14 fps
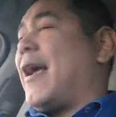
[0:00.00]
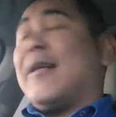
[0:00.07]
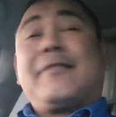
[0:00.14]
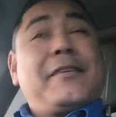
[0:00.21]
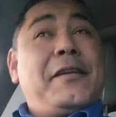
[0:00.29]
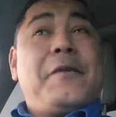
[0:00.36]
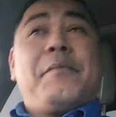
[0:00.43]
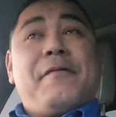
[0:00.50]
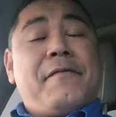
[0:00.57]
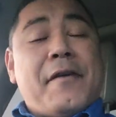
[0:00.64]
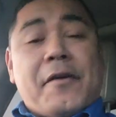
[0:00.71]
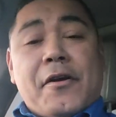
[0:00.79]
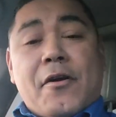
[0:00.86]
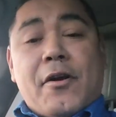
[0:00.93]
It's going to be
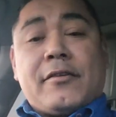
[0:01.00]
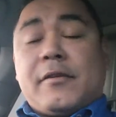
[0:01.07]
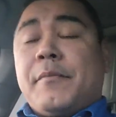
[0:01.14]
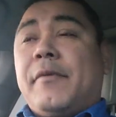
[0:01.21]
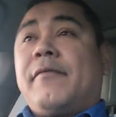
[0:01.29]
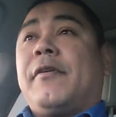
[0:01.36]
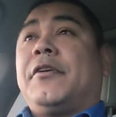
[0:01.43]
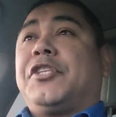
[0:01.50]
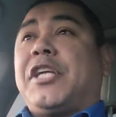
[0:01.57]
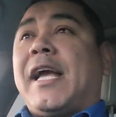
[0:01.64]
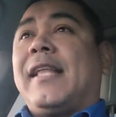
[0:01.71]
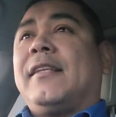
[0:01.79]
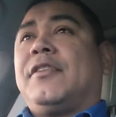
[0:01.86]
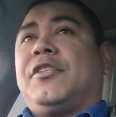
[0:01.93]
very hard. It's going to be very
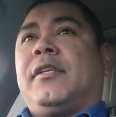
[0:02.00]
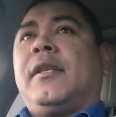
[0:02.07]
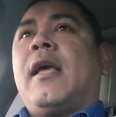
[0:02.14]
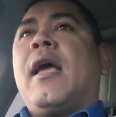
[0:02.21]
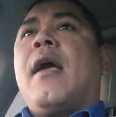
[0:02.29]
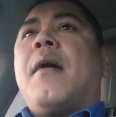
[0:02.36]
challenging.